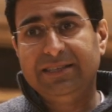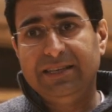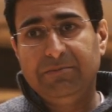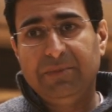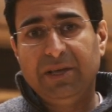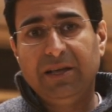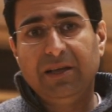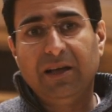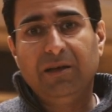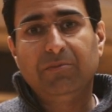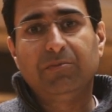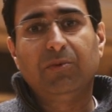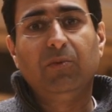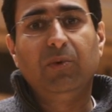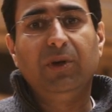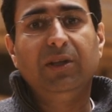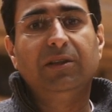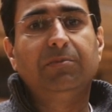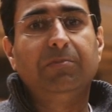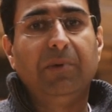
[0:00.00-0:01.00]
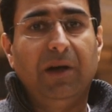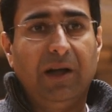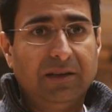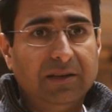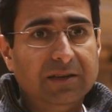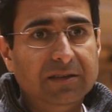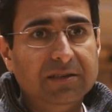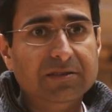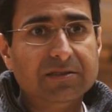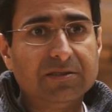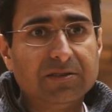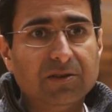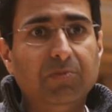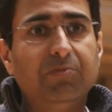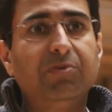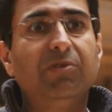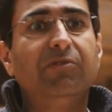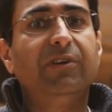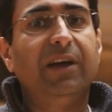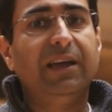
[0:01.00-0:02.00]
teaming up with partners who
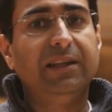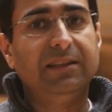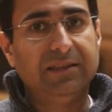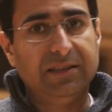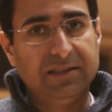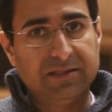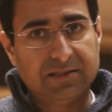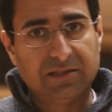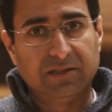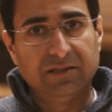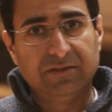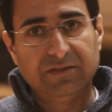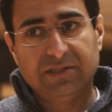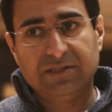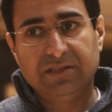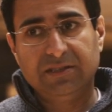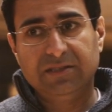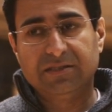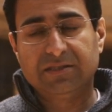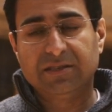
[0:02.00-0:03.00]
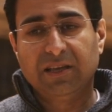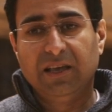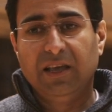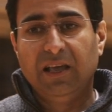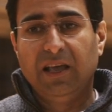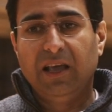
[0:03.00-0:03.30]
provide these services,